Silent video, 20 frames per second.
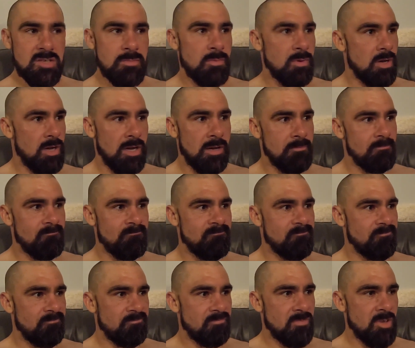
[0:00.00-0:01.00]
But, um,
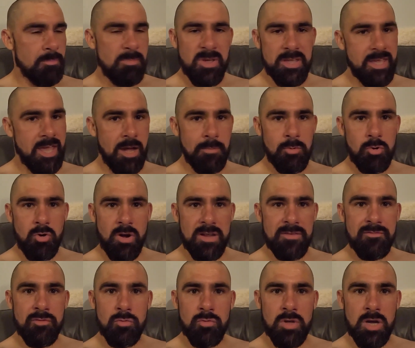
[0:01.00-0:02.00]
but yeah, I'm
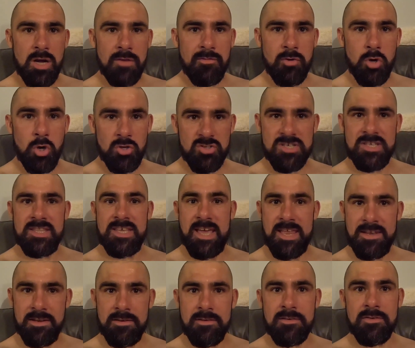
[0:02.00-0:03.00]
grateful that I've got to the
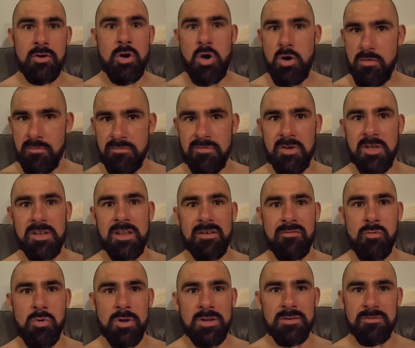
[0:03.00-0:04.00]
end of
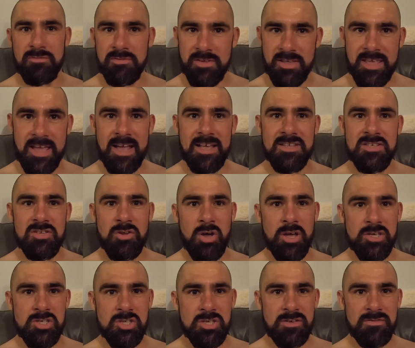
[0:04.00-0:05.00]
another one of Kat's
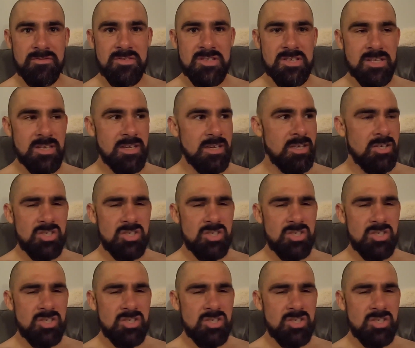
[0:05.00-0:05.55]
night shifts.